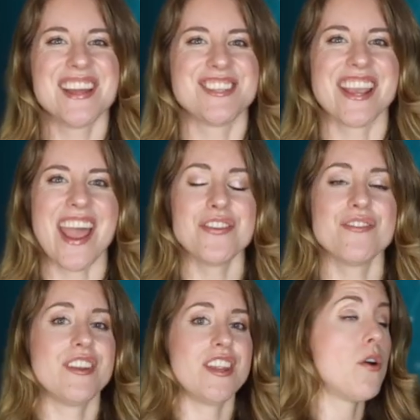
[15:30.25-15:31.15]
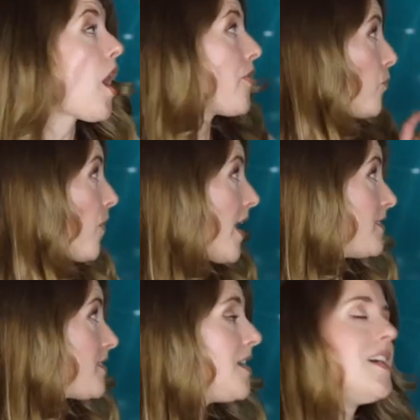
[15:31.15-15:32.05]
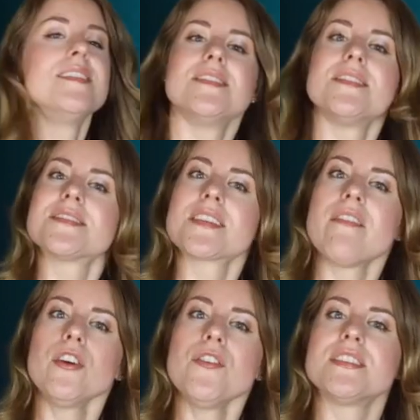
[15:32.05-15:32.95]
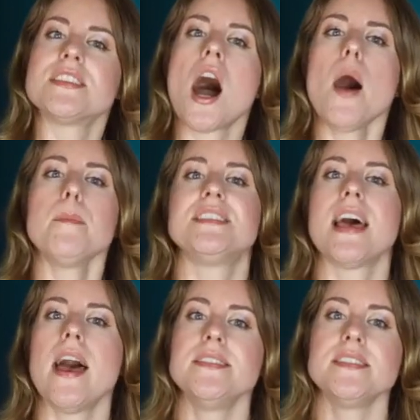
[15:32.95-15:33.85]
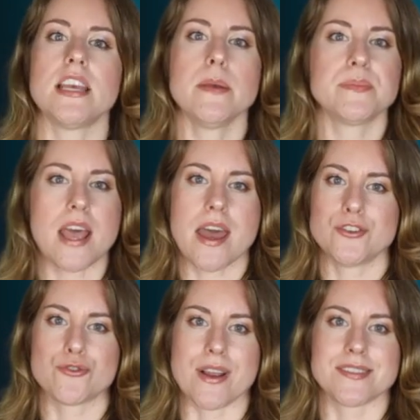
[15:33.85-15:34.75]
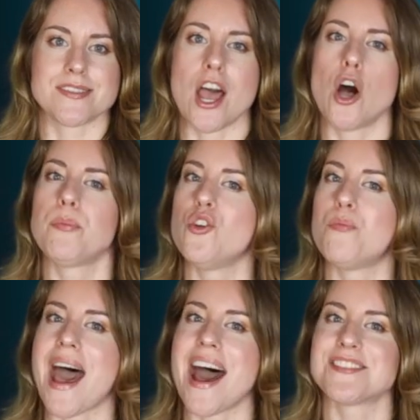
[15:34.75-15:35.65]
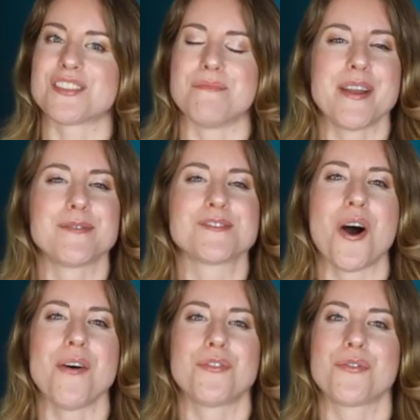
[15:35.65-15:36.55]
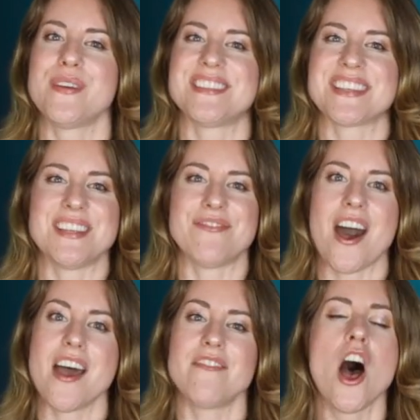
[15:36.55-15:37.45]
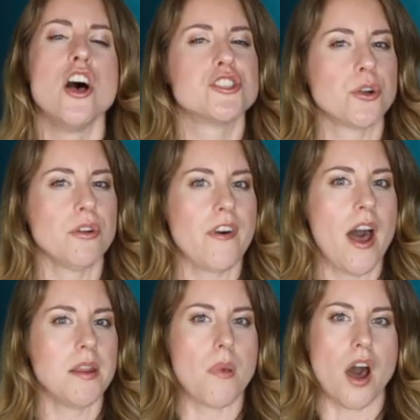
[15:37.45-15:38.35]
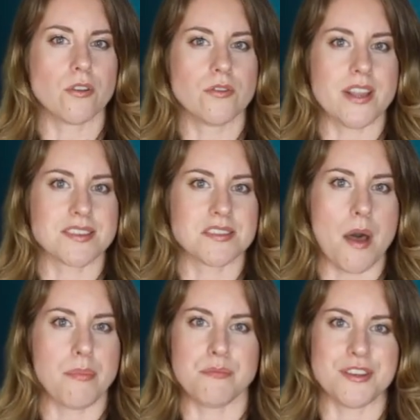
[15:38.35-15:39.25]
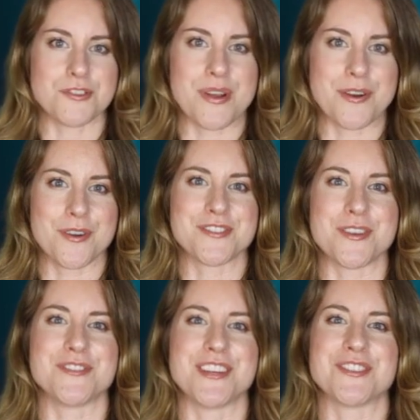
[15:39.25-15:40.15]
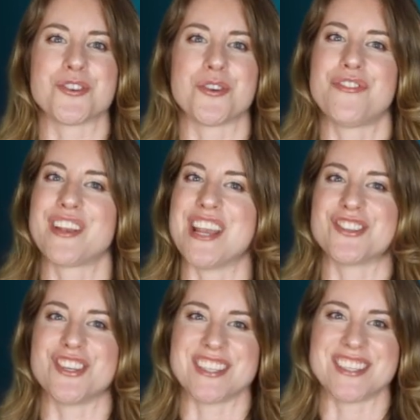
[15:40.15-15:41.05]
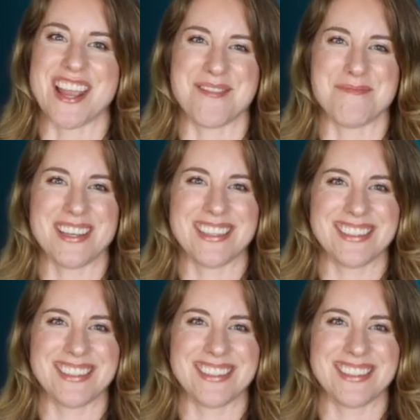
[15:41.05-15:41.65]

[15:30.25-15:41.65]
Check out the video on the right to discover the top 10 tips and tricks to help you pass the Microsoft 365 Certified Modern Desktop Administrator Associate Certification Exam.